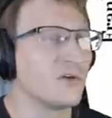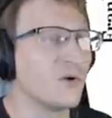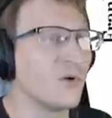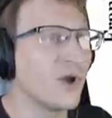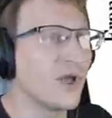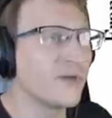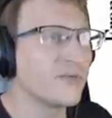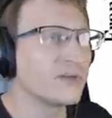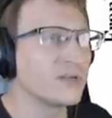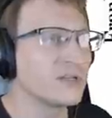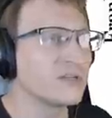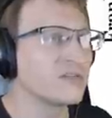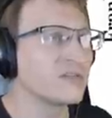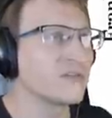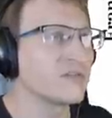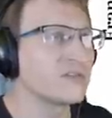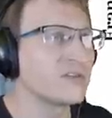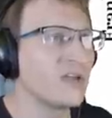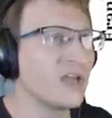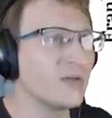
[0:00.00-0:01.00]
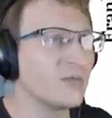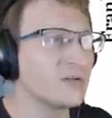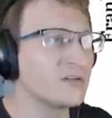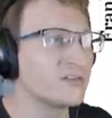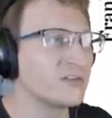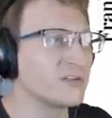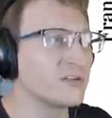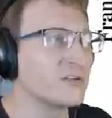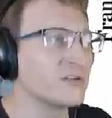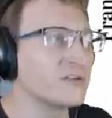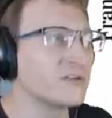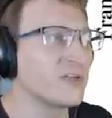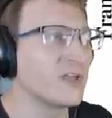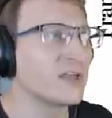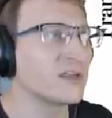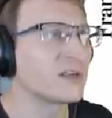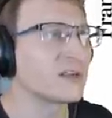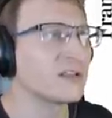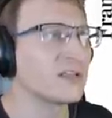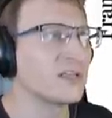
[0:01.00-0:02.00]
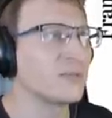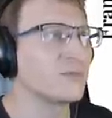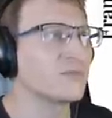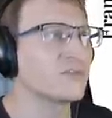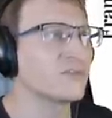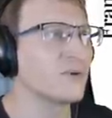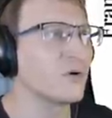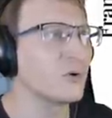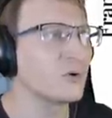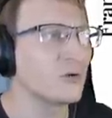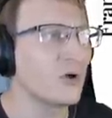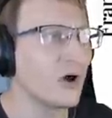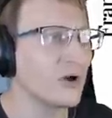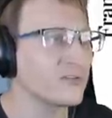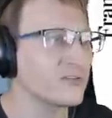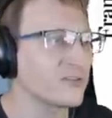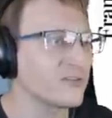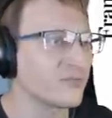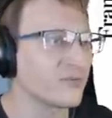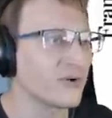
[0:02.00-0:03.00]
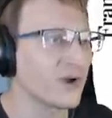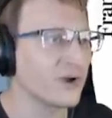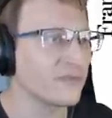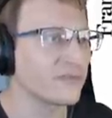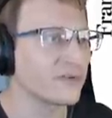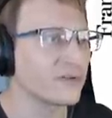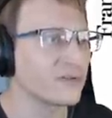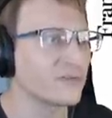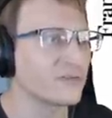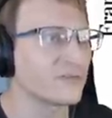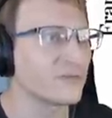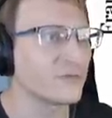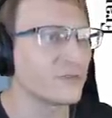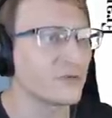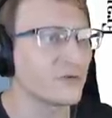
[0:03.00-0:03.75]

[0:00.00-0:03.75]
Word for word: evidence of damages and claims no loss of profits from